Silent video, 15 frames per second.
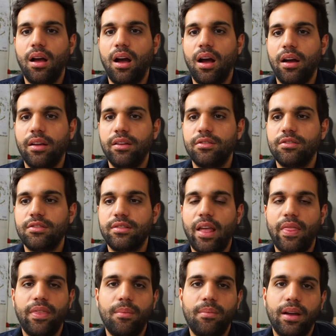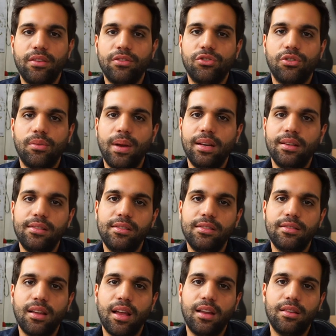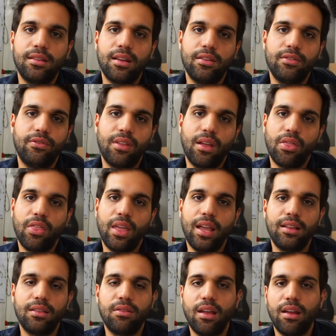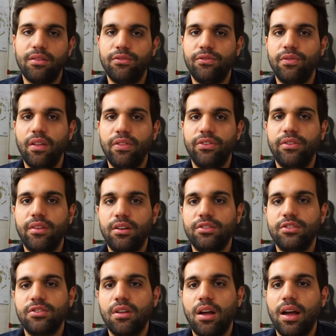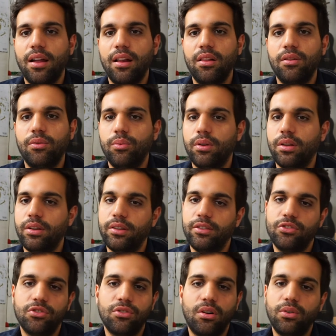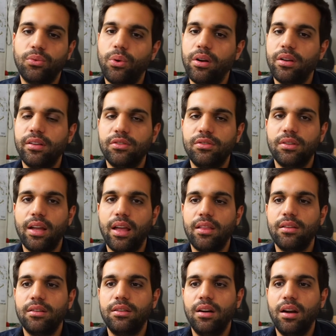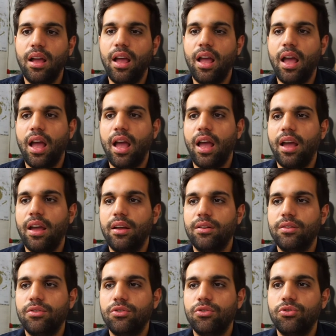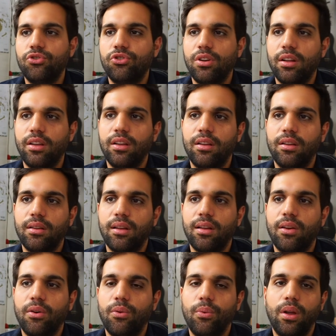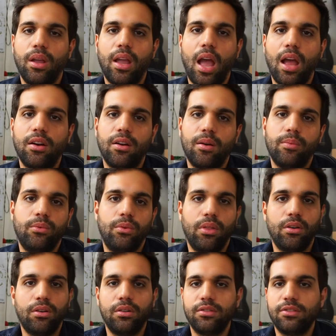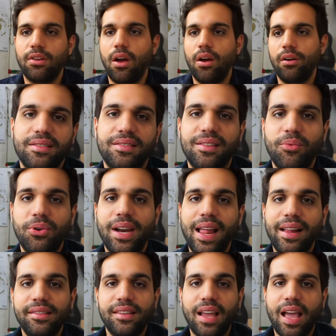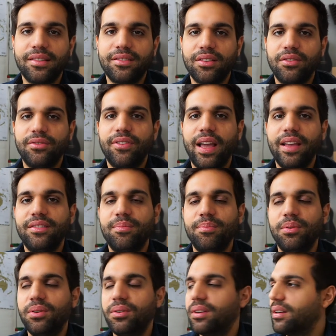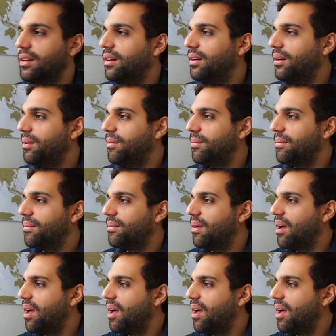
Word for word: I send them my instrumentals, and if they think that fits their style, we start working together, and usually we end up with a good song. Someone else asked on Facebook um,